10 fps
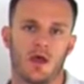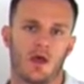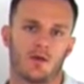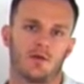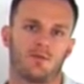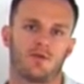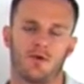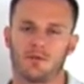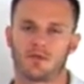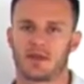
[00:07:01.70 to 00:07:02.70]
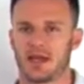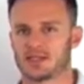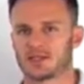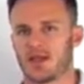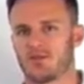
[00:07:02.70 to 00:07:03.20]
To perform the
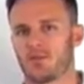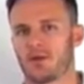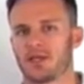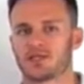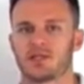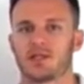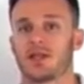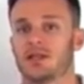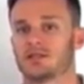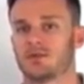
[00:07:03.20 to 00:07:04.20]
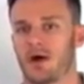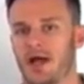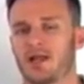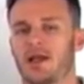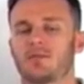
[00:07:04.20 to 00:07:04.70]
test, have your patient in
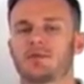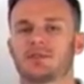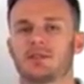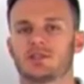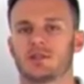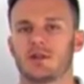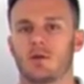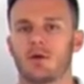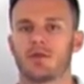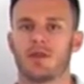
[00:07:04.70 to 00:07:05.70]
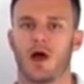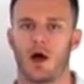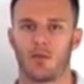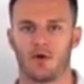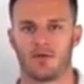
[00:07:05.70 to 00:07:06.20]
supine-lying position with the
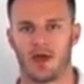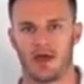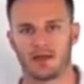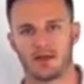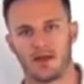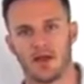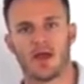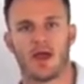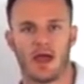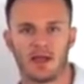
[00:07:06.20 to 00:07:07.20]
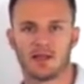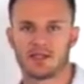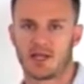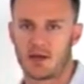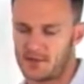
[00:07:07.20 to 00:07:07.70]
arm overhead and the
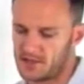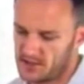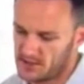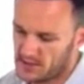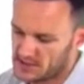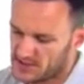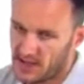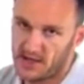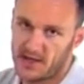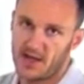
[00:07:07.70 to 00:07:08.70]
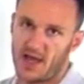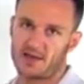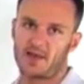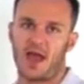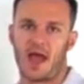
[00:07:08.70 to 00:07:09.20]
examiner standing
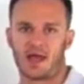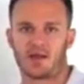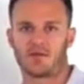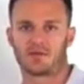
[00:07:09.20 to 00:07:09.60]
at the head of the